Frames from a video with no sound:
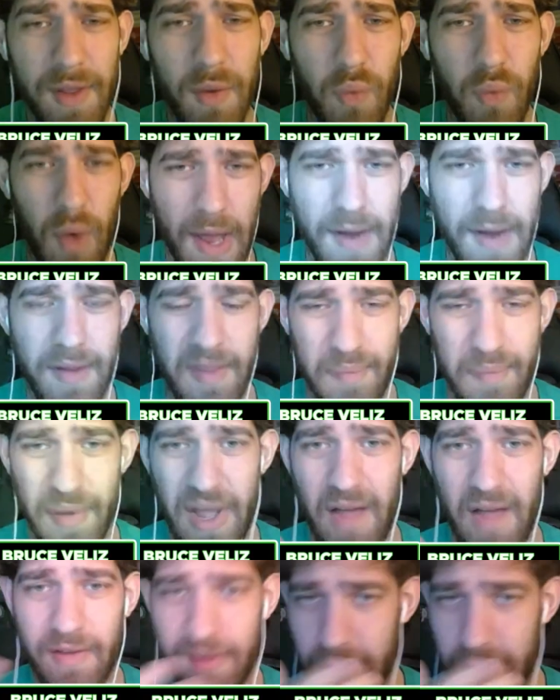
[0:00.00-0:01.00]
when the
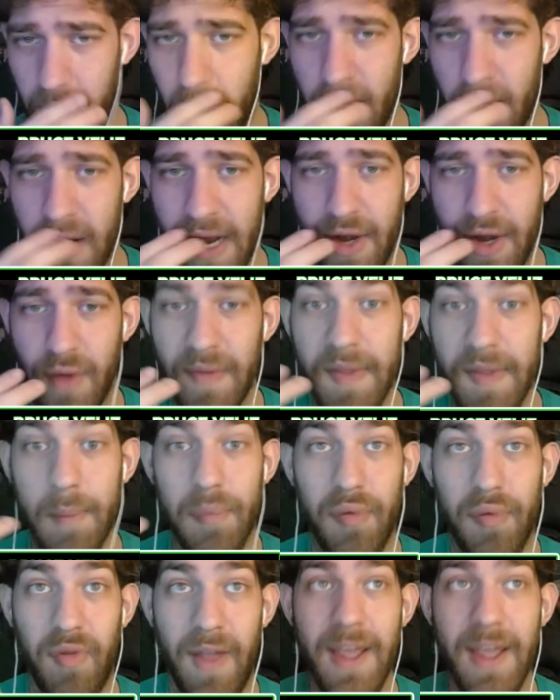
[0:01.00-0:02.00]
playoffs start. I know that the
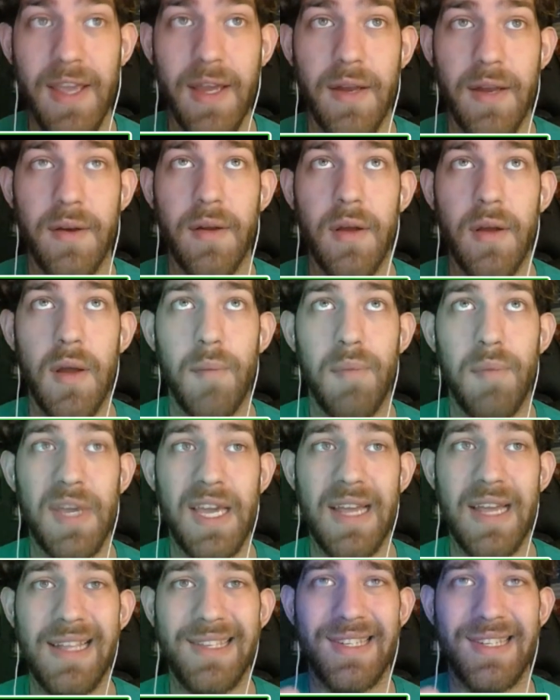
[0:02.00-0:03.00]
play-in
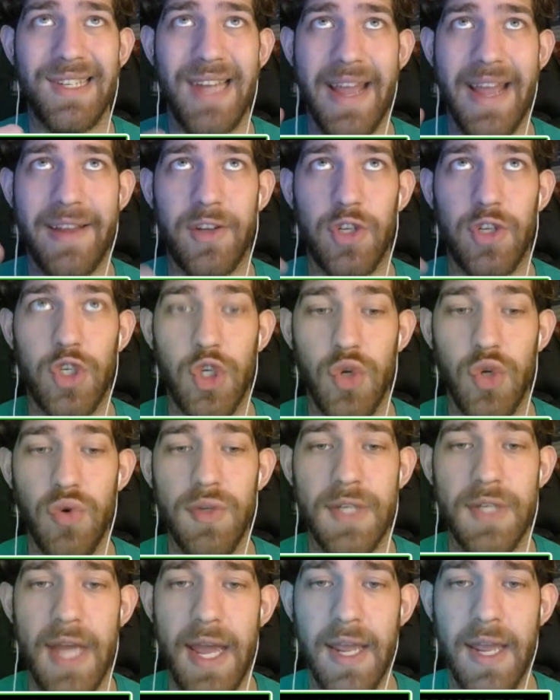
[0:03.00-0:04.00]
begins next
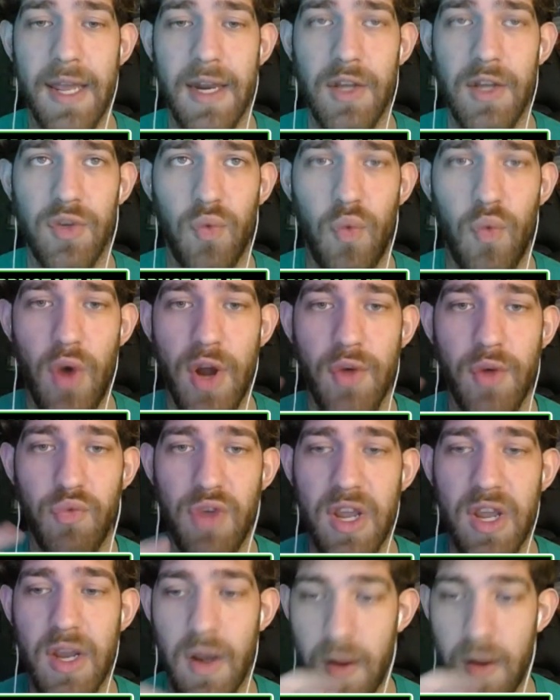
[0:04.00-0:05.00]
Tuesday. It is one
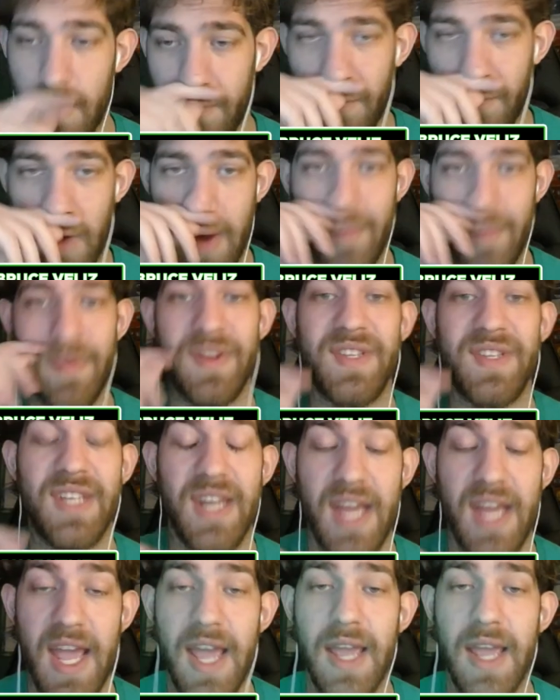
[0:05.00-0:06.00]
week from
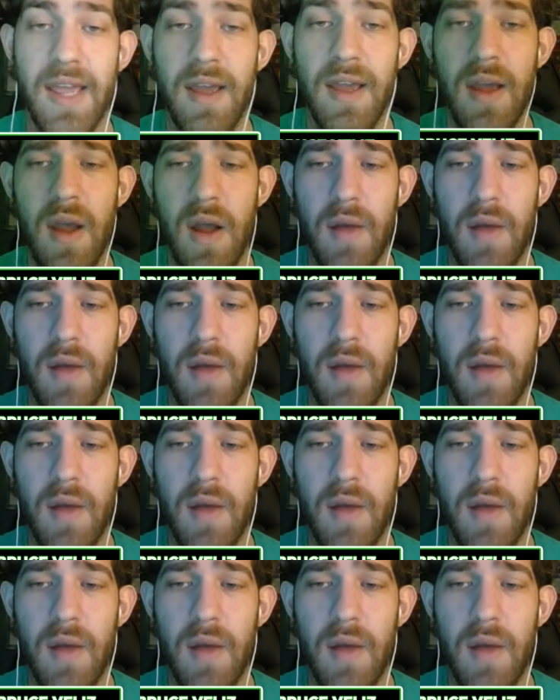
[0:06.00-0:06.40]
today.